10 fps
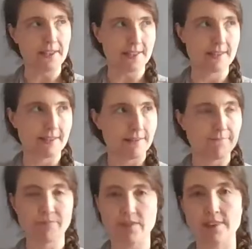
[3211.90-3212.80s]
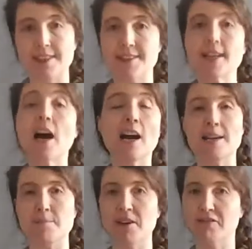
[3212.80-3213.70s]
this
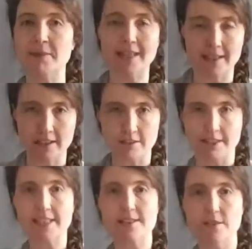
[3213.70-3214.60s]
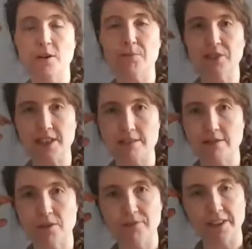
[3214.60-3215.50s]
time of being in Korea. So
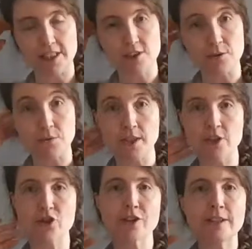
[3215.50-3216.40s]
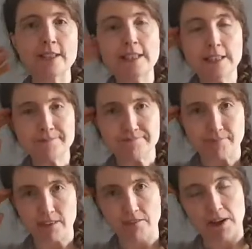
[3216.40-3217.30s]
hopefully soon-ish.
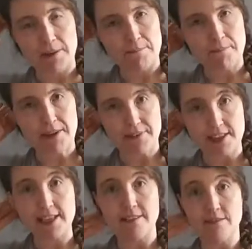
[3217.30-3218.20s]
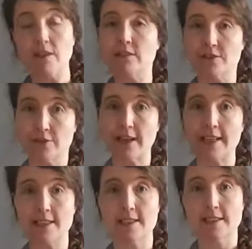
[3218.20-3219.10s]
But the
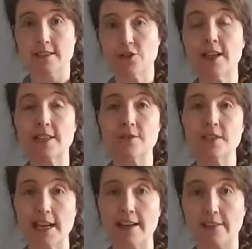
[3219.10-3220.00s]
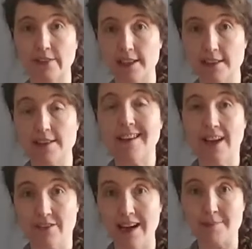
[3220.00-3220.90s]
transoceanic flights
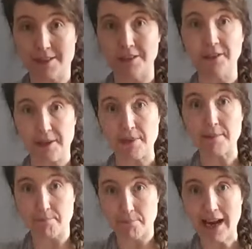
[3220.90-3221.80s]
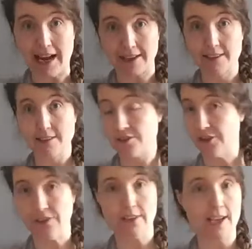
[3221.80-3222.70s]
have absolutely been packed.
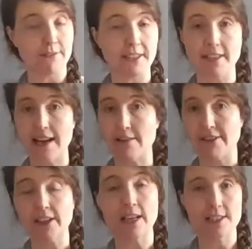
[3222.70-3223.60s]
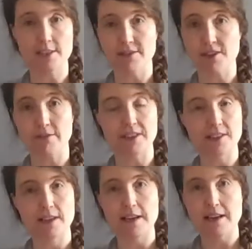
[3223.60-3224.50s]
Just every class of
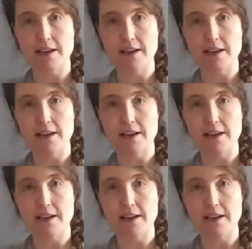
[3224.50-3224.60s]
service,